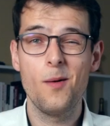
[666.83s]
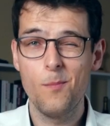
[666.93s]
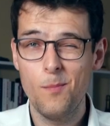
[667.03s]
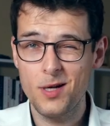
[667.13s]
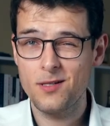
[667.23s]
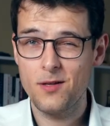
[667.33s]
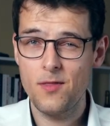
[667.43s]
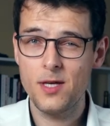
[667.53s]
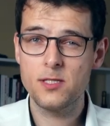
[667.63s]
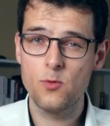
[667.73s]
But
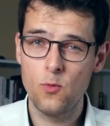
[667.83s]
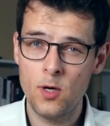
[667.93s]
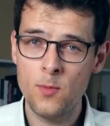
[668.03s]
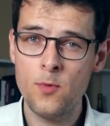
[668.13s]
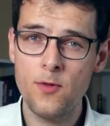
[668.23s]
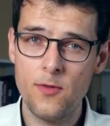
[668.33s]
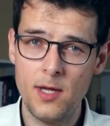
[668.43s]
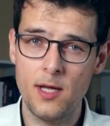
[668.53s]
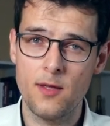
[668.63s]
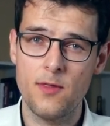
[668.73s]
there's one more
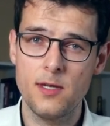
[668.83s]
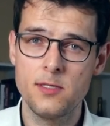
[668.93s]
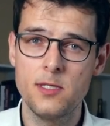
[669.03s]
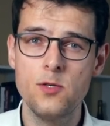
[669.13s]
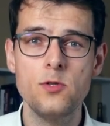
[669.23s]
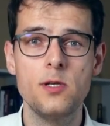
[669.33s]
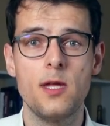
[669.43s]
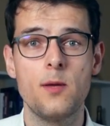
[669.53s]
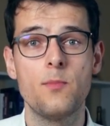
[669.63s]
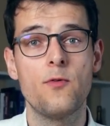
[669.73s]
thing that is usually
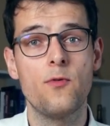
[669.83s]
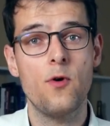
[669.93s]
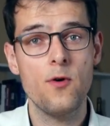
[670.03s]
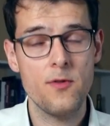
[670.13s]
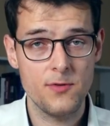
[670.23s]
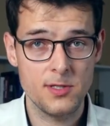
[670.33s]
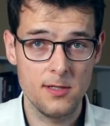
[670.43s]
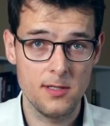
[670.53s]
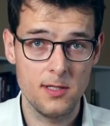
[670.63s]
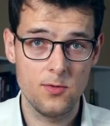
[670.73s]
done before the
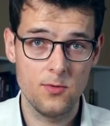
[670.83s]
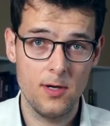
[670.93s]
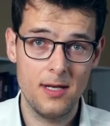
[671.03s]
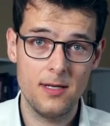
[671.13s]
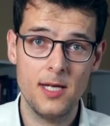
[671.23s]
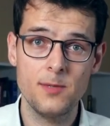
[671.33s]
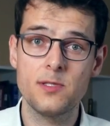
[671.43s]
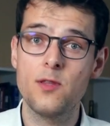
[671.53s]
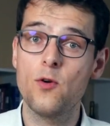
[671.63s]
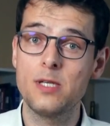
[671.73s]
facility tour, and it helps
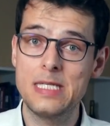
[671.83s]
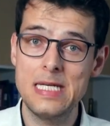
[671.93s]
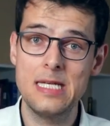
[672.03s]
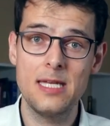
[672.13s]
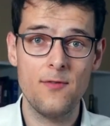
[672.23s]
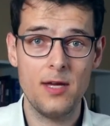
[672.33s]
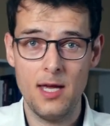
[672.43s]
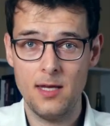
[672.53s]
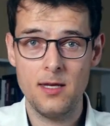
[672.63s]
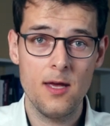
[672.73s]
the auditee navigate